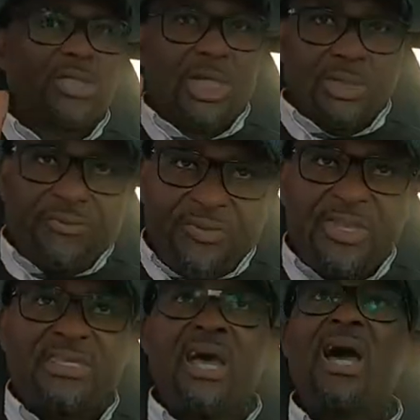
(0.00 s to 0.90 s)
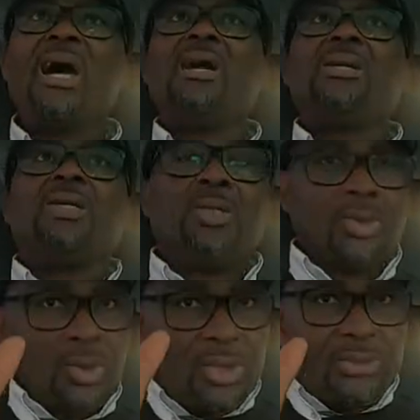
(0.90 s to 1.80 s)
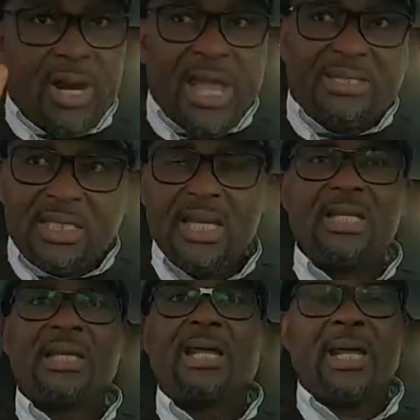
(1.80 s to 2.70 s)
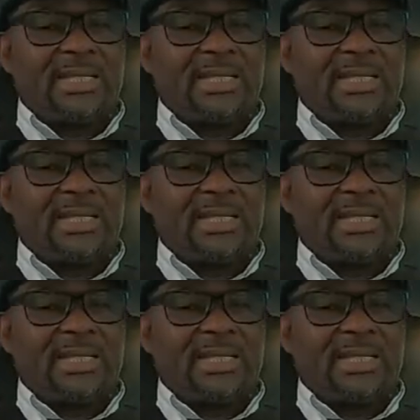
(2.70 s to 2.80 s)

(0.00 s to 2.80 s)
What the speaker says: a genuine visa. Do the right thing. And